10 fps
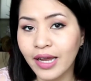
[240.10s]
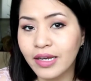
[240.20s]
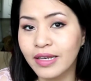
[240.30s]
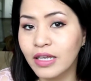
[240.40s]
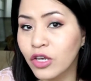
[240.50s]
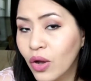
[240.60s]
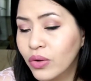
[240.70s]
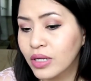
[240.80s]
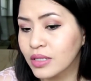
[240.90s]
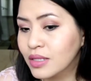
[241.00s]
I
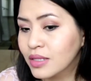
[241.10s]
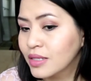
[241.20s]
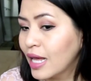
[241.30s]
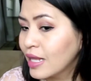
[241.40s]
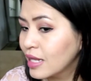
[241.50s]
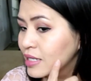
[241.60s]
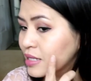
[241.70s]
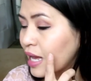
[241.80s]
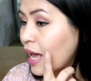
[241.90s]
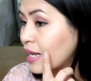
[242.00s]
noticed that
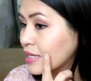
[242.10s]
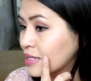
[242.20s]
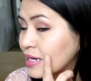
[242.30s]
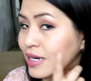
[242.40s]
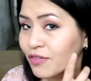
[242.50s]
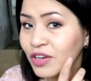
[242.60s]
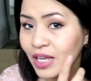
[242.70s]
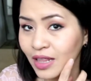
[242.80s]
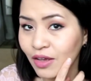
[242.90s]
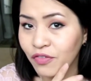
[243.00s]
this has
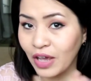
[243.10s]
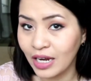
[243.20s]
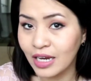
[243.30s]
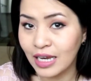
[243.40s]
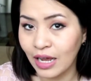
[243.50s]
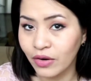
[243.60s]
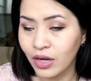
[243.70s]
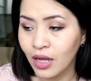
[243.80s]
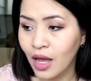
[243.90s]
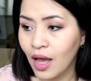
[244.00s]
significantly faded
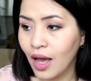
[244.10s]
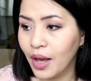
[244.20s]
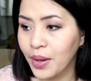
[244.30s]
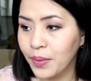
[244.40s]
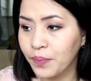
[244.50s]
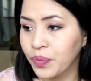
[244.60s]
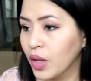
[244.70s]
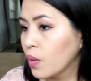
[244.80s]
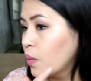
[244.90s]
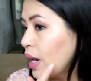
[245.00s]
down,
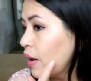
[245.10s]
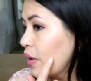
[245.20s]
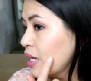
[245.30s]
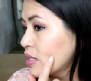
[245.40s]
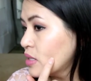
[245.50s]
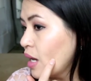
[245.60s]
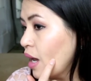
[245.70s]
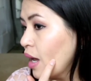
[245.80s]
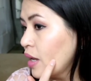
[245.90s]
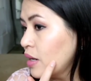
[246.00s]
where it's
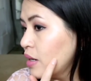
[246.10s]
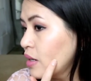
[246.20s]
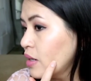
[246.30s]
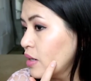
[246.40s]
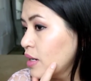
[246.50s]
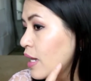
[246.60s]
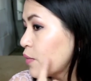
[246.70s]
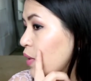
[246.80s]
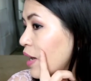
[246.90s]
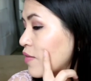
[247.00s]
not,
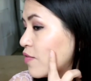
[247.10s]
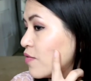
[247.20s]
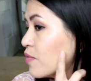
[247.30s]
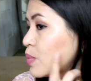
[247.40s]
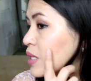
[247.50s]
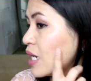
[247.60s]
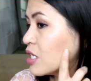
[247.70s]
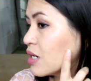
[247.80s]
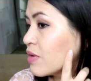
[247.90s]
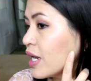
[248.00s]
like when I
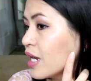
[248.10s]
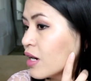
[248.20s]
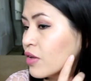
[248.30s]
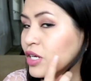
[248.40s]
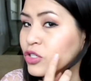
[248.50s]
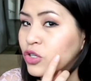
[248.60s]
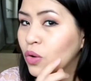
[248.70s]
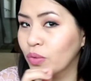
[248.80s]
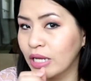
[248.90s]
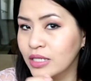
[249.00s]
touch it right here, there's
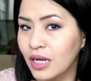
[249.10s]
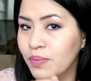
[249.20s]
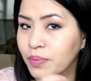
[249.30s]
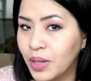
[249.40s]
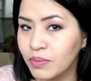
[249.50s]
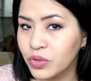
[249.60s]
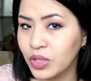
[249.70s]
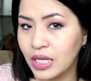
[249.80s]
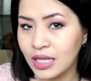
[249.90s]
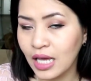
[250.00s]
no raised up bumps
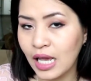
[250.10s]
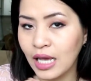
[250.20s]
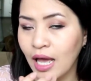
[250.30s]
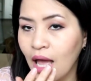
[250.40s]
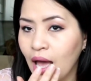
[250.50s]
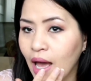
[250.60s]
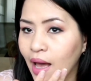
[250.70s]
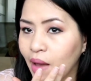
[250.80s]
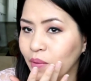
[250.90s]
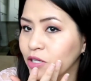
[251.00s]
or anything.
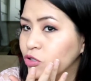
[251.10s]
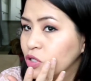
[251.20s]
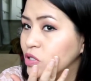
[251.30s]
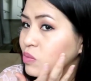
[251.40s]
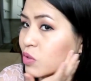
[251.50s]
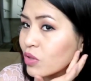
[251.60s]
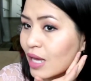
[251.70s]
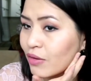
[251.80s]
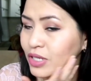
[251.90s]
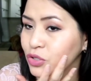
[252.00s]
It's just
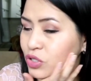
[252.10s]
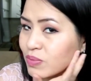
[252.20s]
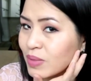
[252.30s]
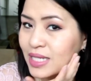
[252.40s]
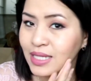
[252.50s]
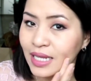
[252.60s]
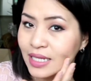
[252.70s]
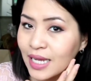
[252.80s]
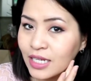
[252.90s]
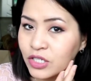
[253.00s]
smooth out. It's just my skin
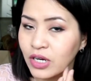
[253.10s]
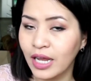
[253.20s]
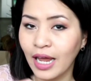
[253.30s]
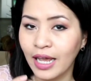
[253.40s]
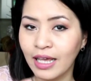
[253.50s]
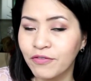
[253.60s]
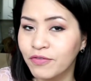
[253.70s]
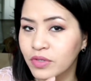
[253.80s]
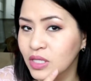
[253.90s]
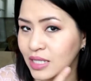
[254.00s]
texture, and I can
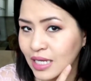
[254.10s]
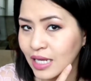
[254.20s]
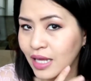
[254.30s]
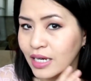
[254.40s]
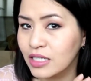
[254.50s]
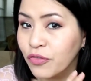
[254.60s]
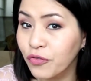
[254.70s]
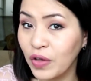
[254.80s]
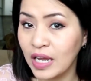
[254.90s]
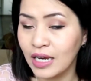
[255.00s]
see that it's
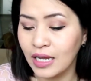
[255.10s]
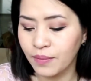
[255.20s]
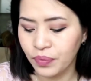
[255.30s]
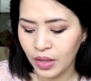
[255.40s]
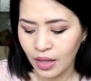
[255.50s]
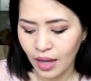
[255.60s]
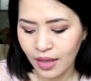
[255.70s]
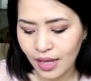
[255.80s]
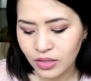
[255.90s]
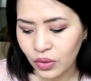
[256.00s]
fading.
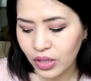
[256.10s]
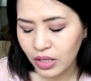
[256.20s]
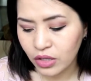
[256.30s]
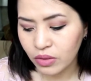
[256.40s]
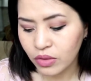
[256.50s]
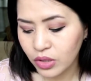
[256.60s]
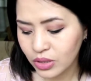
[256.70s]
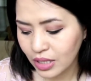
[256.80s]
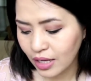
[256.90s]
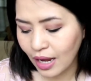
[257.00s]
And that's only
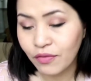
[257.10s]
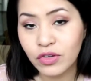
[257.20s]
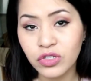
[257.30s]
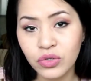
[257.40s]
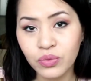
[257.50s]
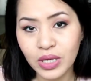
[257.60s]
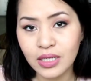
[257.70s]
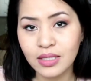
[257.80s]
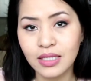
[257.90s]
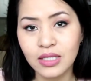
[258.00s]
using it after 2
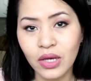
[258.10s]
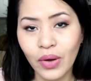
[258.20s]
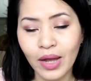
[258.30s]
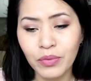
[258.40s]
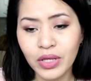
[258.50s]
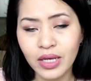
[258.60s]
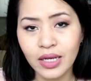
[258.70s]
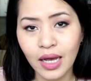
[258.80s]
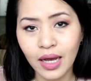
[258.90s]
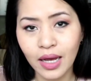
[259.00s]
weeks. And so I'm
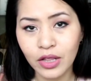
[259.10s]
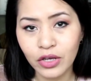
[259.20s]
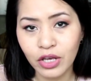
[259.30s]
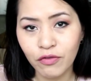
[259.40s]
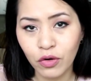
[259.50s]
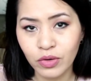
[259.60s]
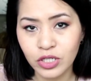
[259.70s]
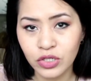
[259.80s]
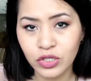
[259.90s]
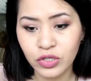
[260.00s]
really looking
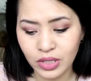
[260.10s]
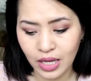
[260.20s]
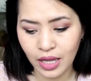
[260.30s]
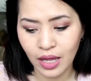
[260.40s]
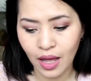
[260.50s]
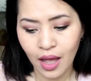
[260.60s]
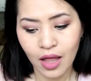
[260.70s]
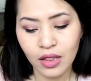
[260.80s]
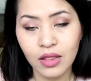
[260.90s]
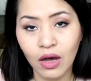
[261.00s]
forward to using it
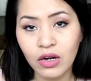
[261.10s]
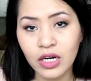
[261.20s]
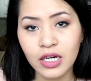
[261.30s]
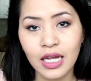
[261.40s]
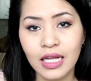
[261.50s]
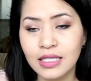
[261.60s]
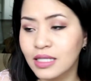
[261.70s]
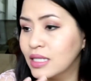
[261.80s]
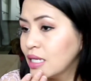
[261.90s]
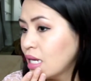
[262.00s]
longer and
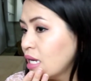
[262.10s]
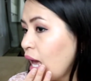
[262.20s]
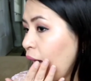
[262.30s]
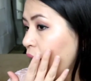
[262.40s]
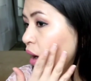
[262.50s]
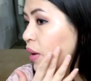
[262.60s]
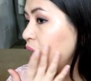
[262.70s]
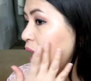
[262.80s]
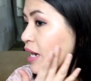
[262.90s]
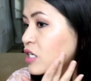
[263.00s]
see how
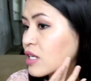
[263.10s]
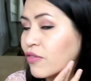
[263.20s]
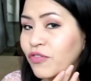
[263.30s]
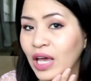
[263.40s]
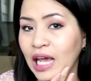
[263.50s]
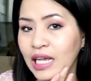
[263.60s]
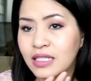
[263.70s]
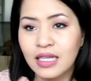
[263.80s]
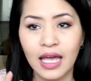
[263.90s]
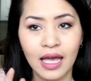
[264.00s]
it actually
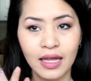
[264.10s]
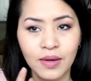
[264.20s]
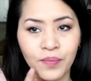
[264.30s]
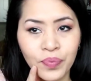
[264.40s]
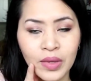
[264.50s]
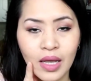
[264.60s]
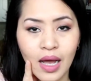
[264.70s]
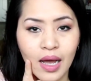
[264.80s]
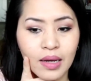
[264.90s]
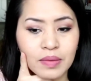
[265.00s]
fades. And
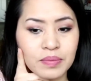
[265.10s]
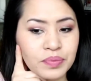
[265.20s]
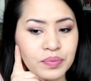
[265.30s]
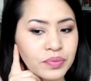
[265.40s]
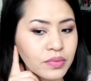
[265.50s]
and